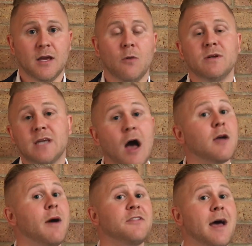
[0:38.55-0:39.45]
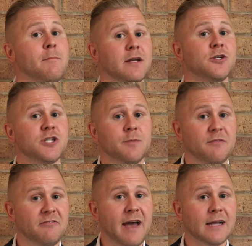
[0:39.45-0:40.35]
And we talk about that
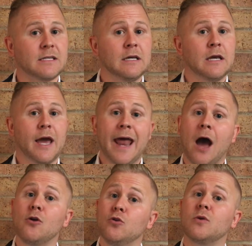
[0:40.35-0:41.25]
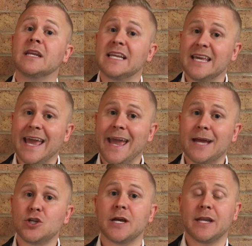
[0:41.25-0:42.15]
mentorship effect and how you can
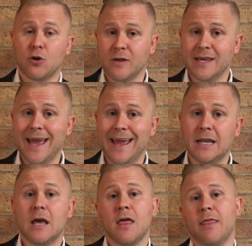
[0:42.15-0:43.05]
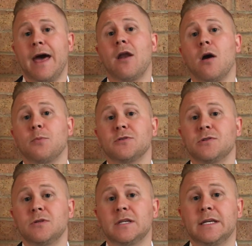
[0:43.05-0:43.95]
engage and create that
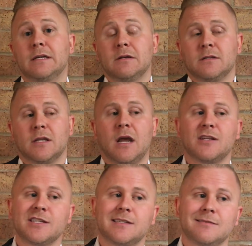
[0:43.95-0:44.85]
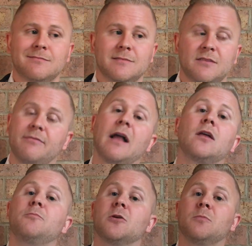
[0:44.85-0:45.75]
opportunity to not just
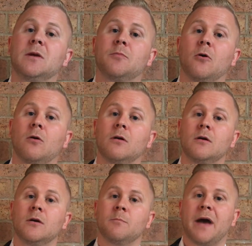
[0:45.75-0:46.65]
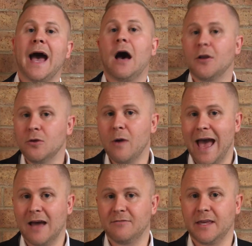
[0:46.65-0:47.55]
develop your people, but how do you
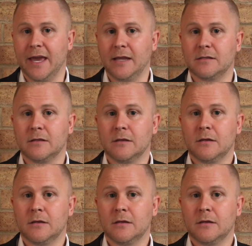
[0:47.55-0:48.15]
advocate?